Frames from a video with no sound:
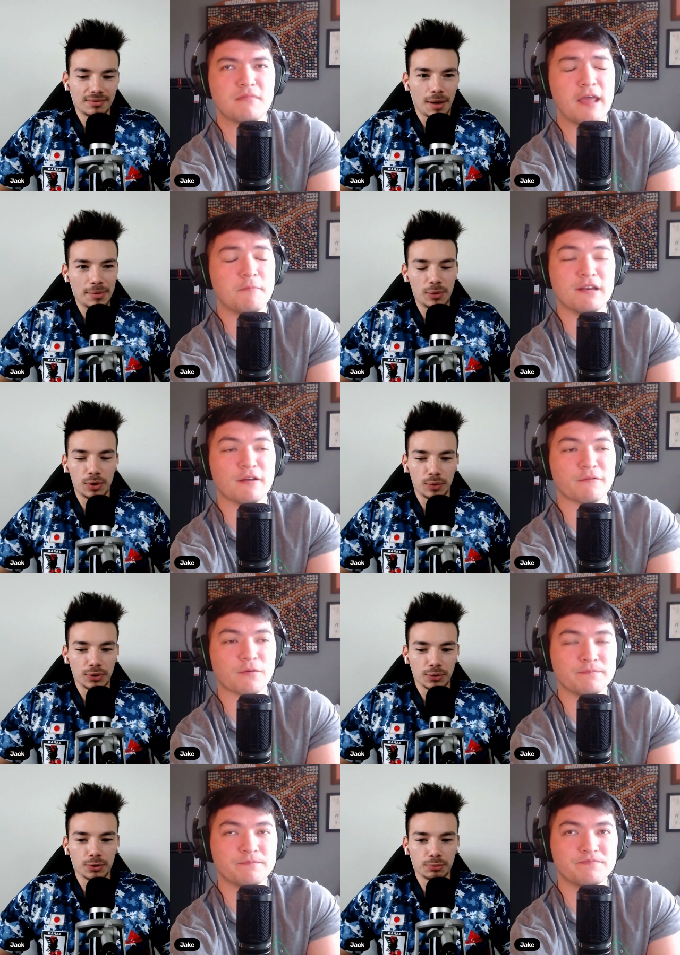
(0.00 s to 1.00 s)
Speaker 1: Yeah. I mean, they would have
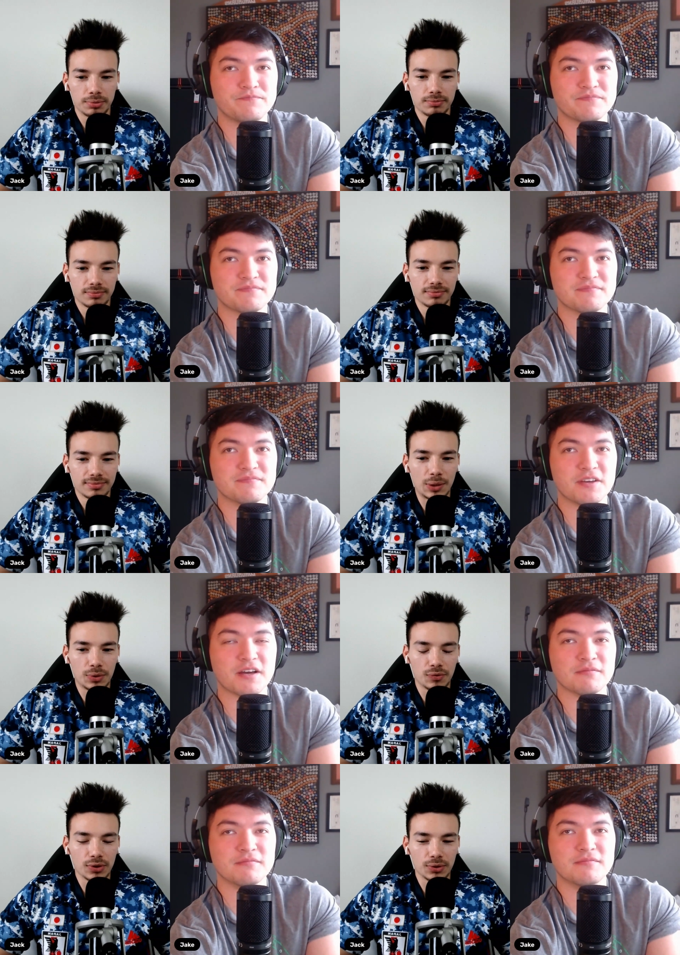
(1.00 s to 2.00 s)
won the group. They yeah.
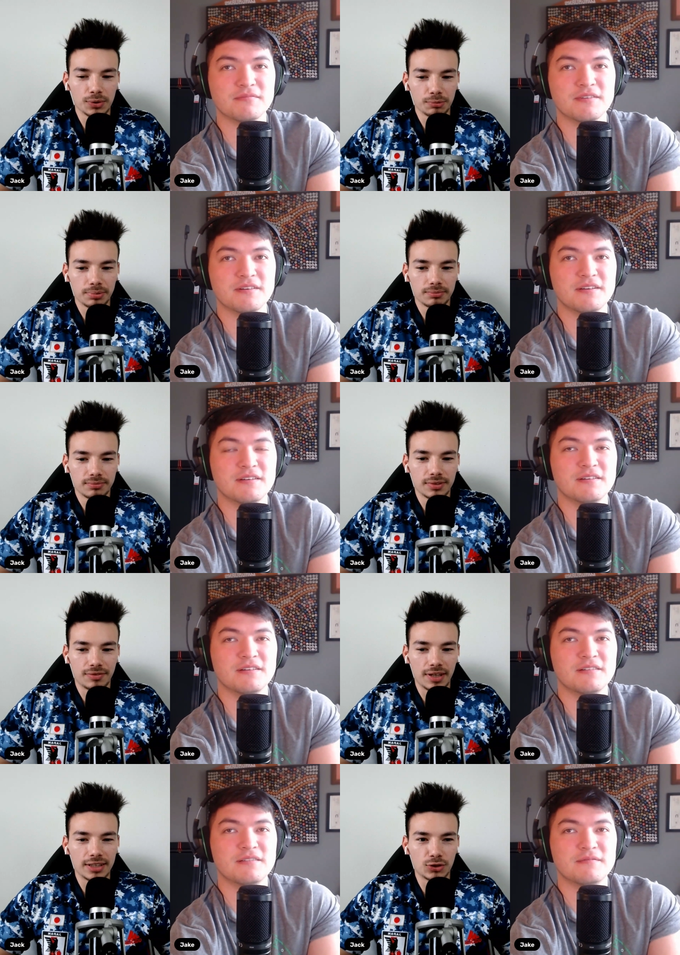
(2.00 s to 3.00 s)
would have won the group.
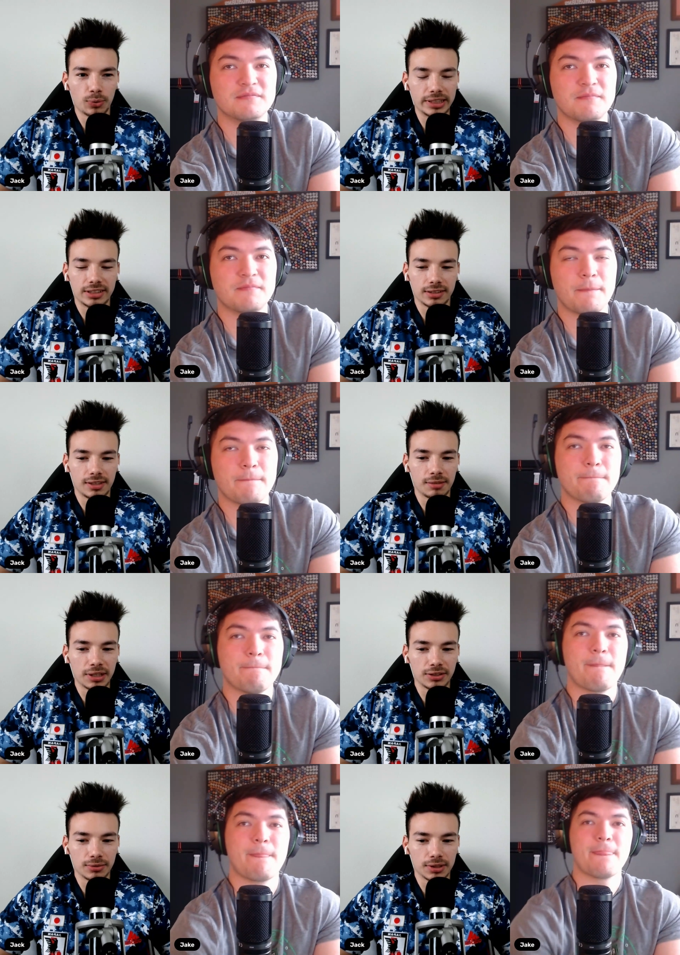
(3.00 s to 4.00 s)
If they had 2016
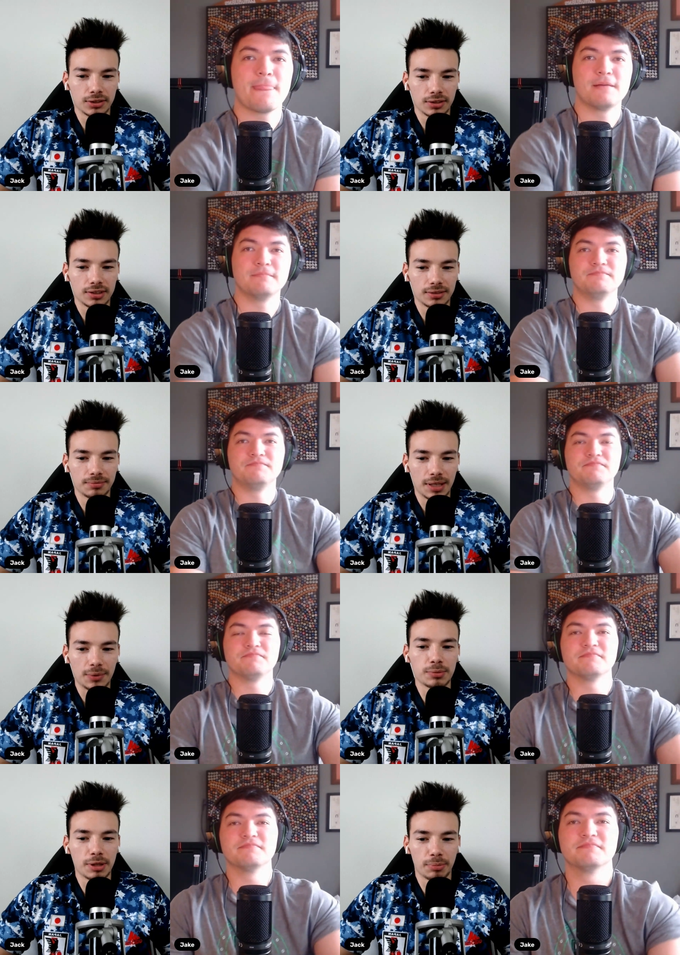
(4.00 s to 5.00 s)
Mandzukic on here, that
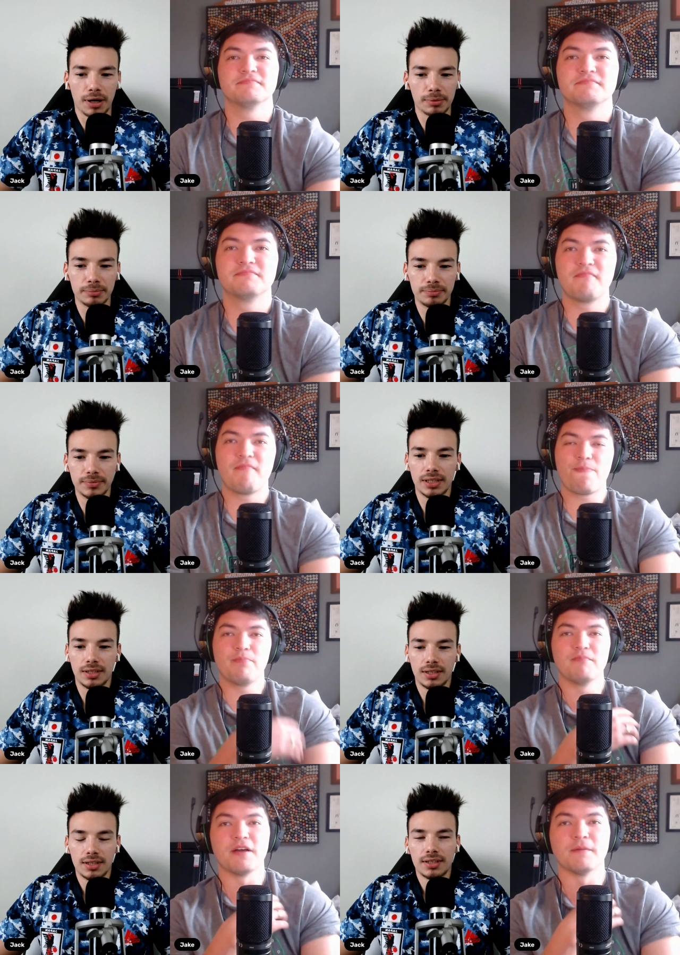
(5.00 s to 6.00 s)
would have been a problem.
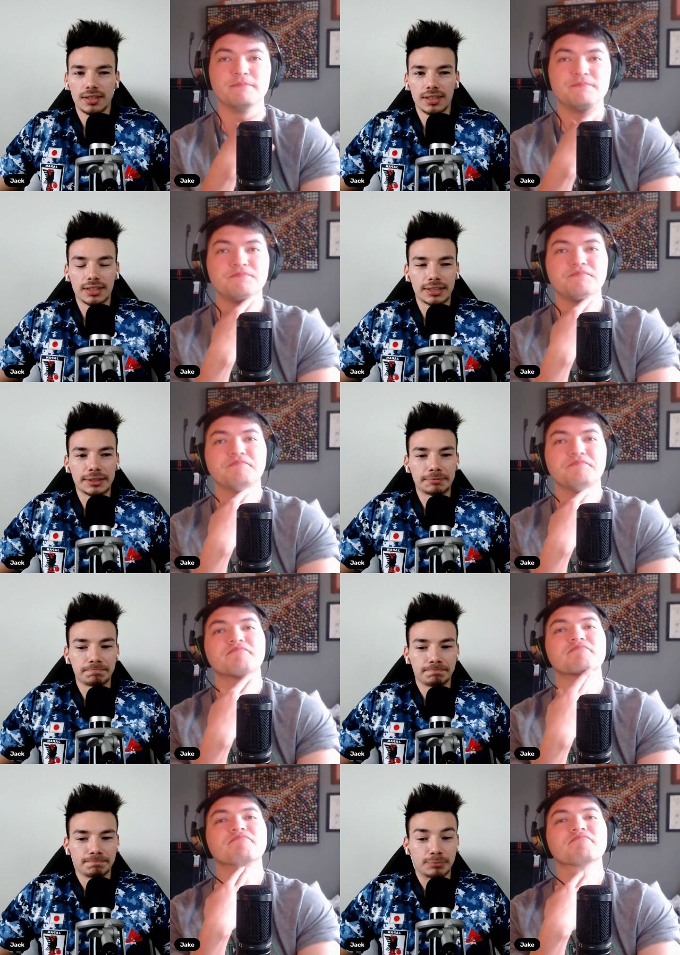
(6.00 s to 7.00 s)
Yeah.
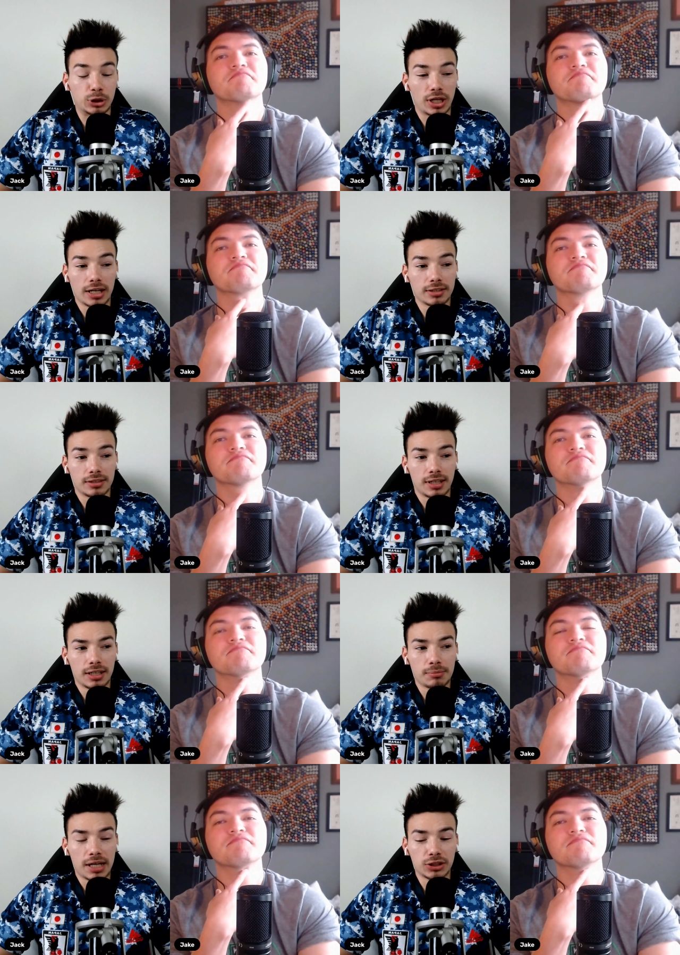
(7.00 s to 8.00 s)
Um, but you gotta you
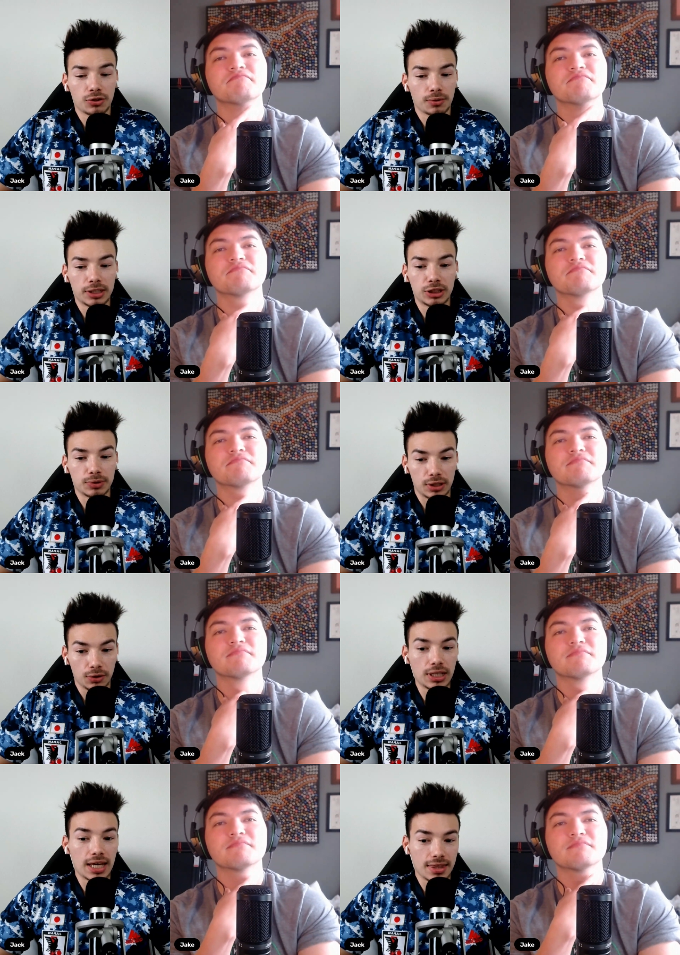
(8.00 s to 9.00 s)
gotta imagine Croatia was
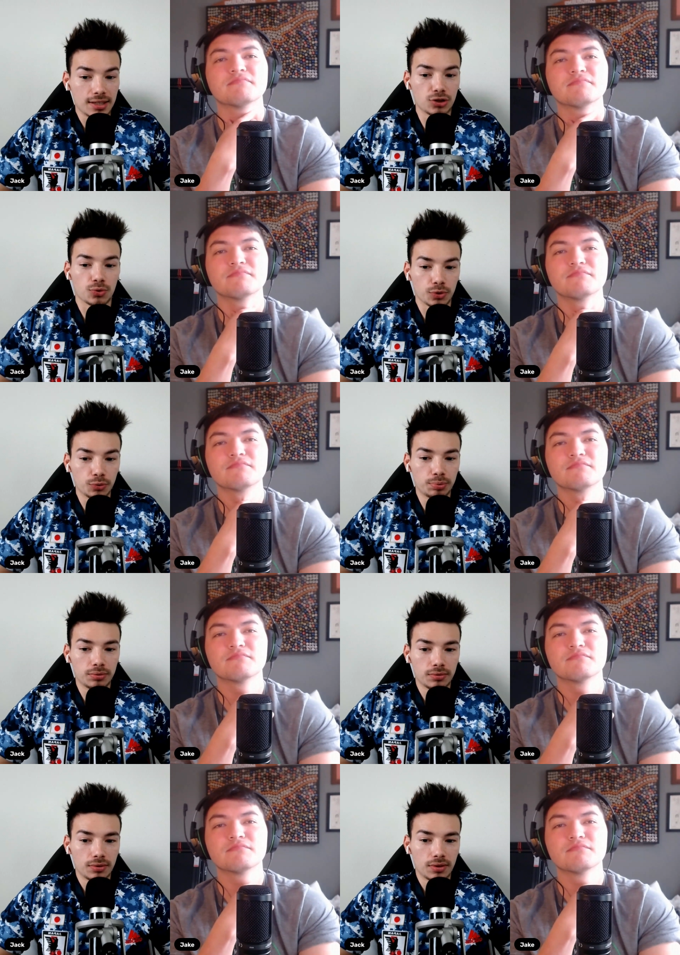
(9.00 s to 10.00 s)
looking at this group
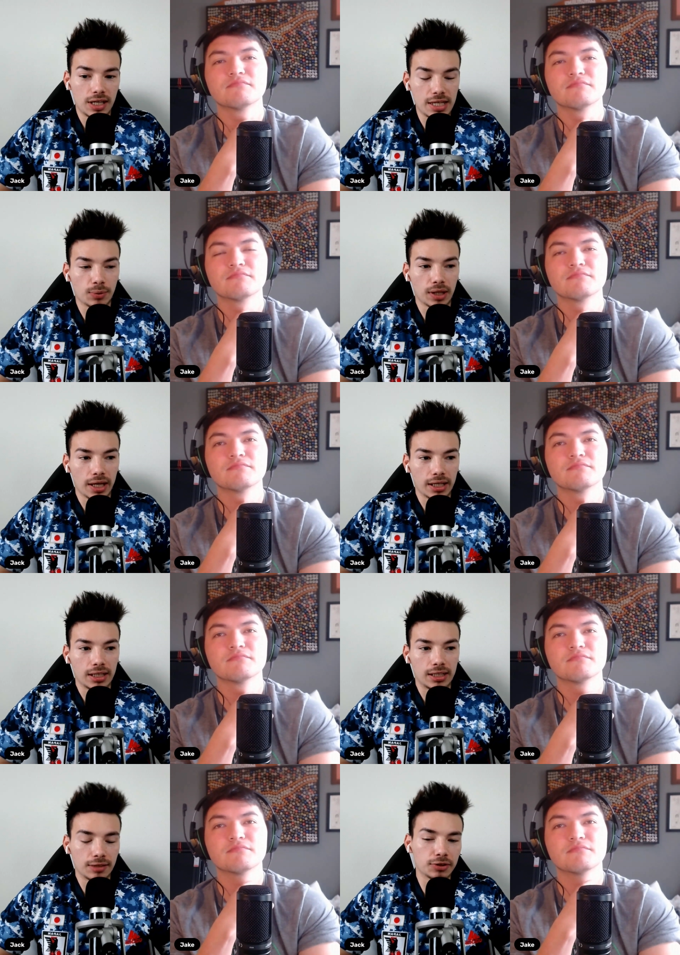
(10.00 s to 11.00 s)
and they were
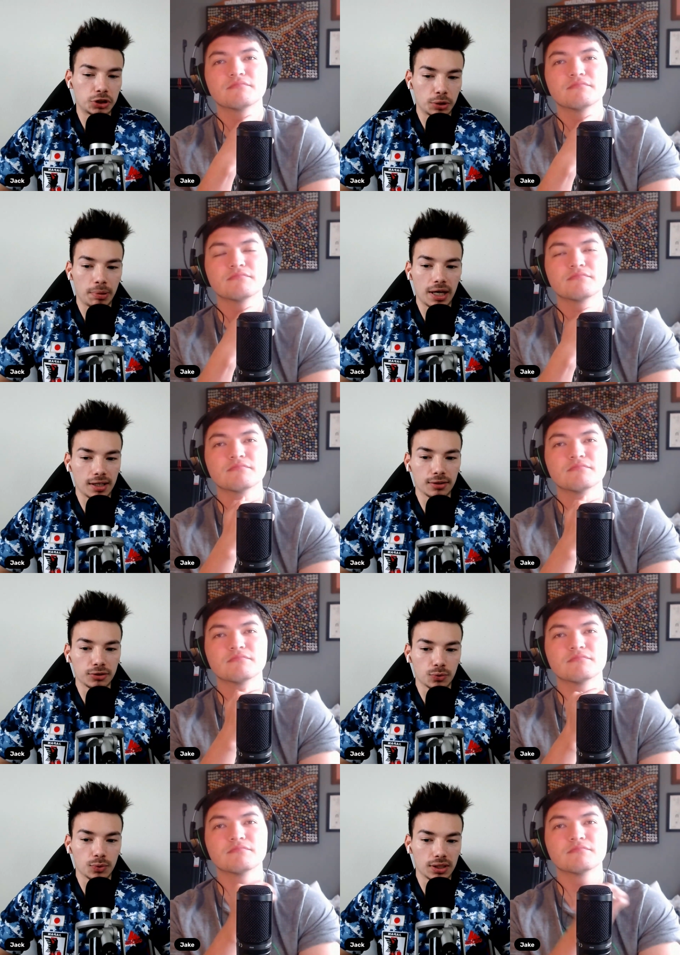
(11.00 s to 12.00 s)
like, give us Japan and
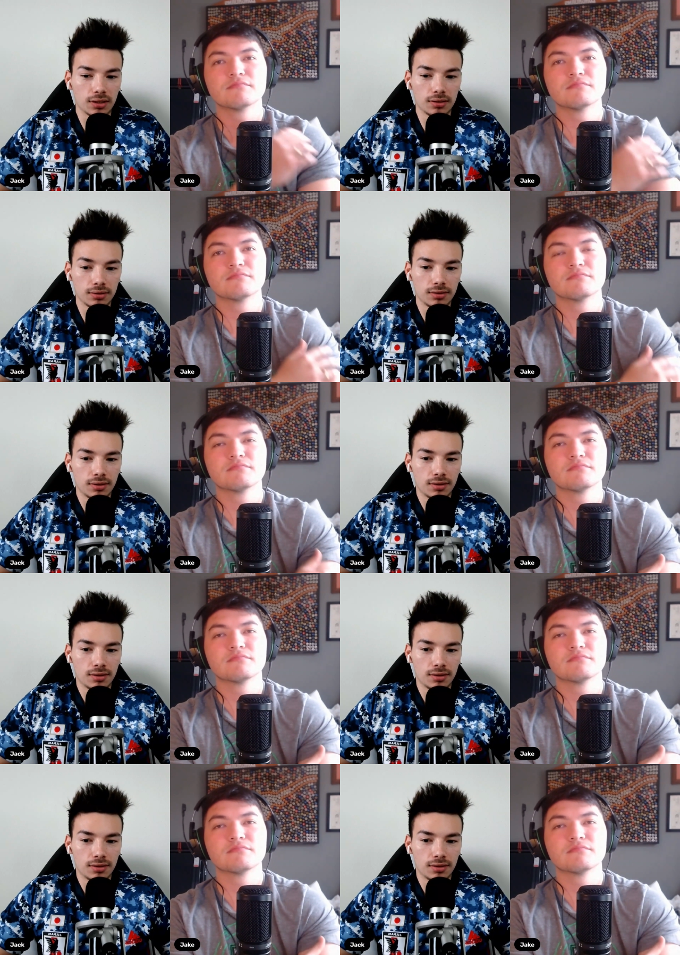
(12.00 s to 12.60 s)
Costa Rica